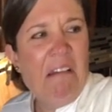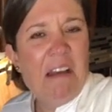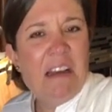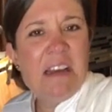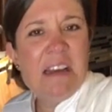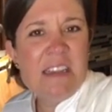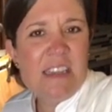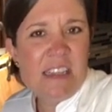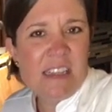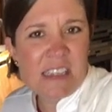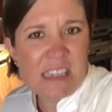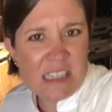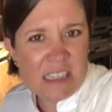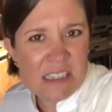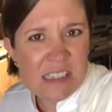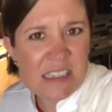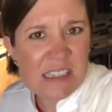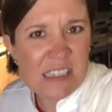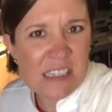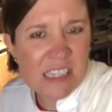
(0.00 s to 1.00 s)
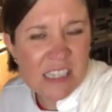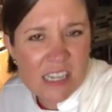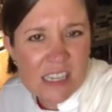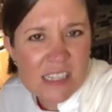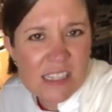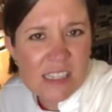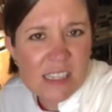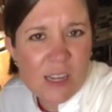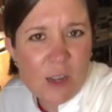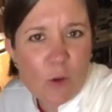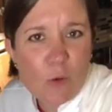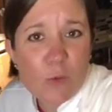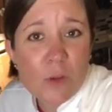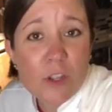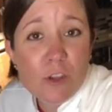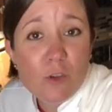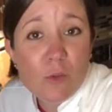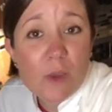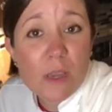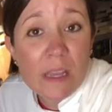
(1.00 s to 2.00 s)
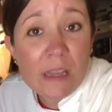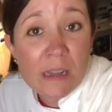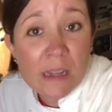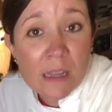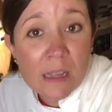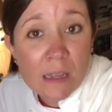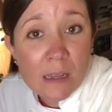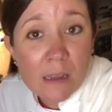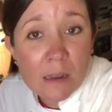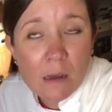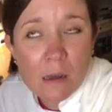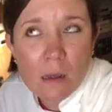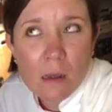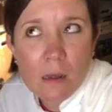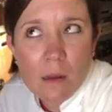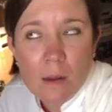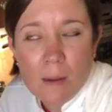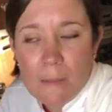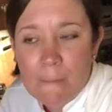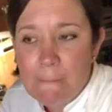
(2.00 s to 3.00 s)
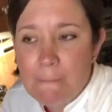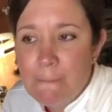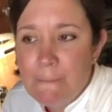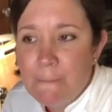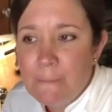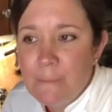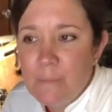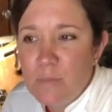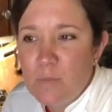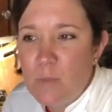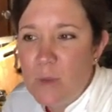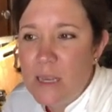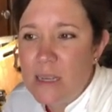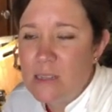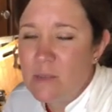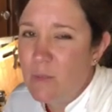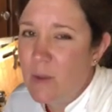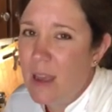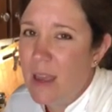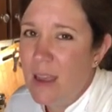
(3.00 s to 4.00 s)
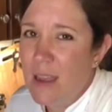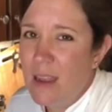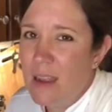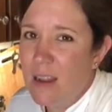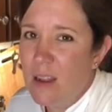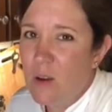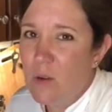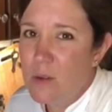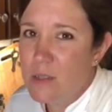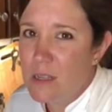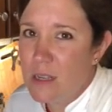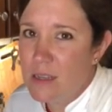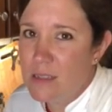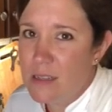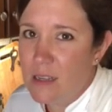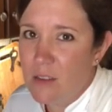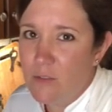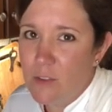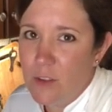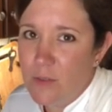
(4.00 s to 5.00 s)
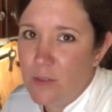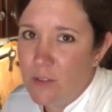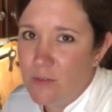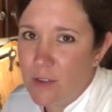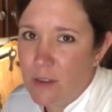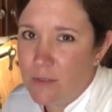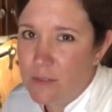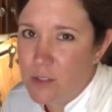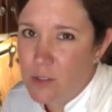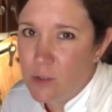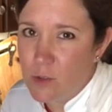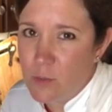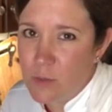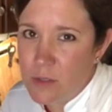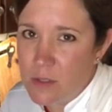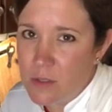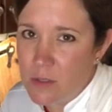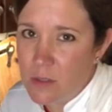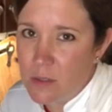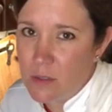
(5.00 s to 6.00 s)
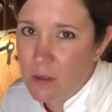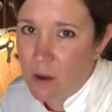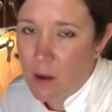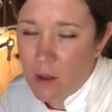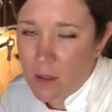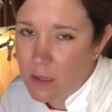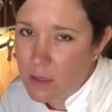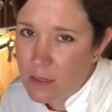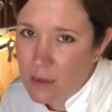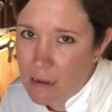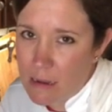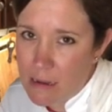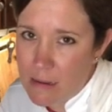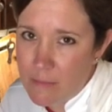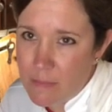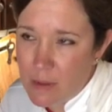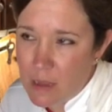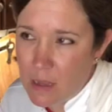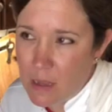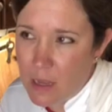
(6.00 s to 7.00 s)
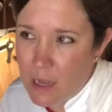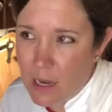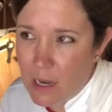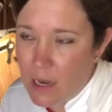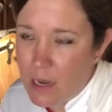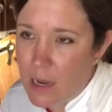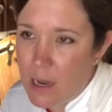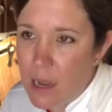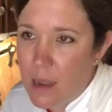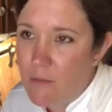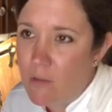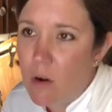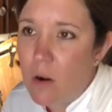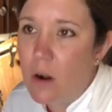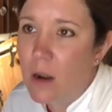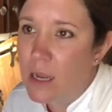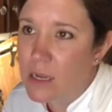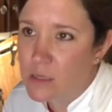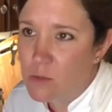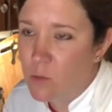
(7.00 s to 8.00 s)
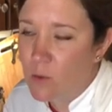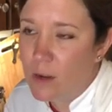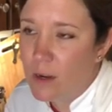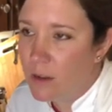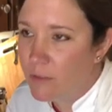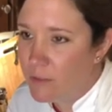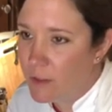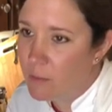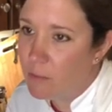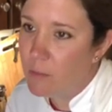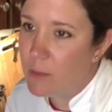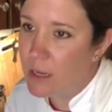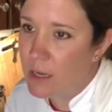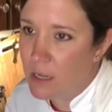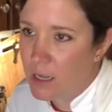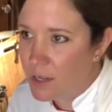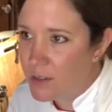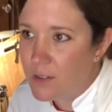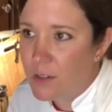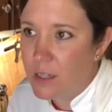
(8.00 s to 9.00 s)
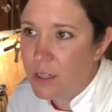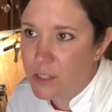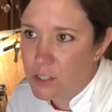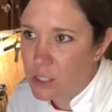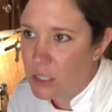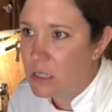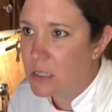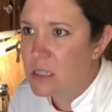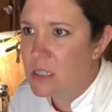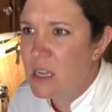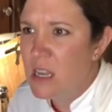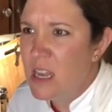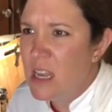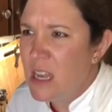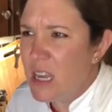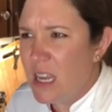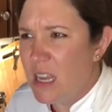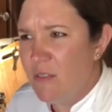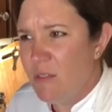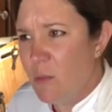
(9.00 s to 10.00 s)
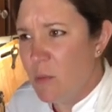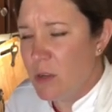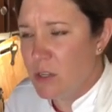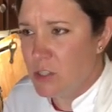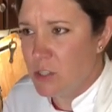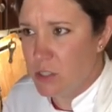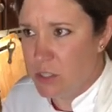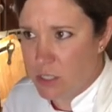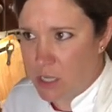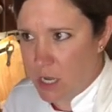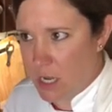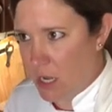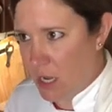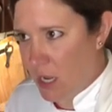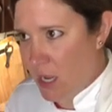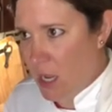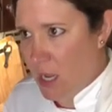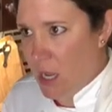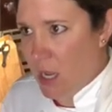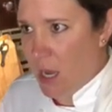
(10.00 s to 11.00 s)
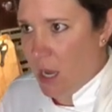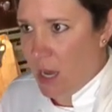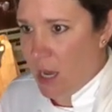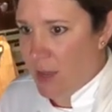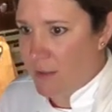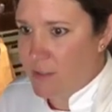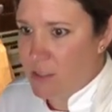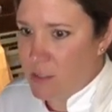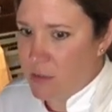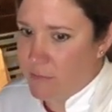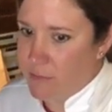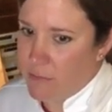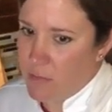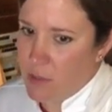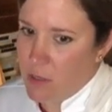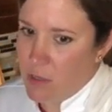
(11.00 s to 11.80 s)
because it sounds disgusting when you eat it. P.S. My aunt always has like 55 soups all the time, and never has one of them been undelicious. Even when she's like, I have some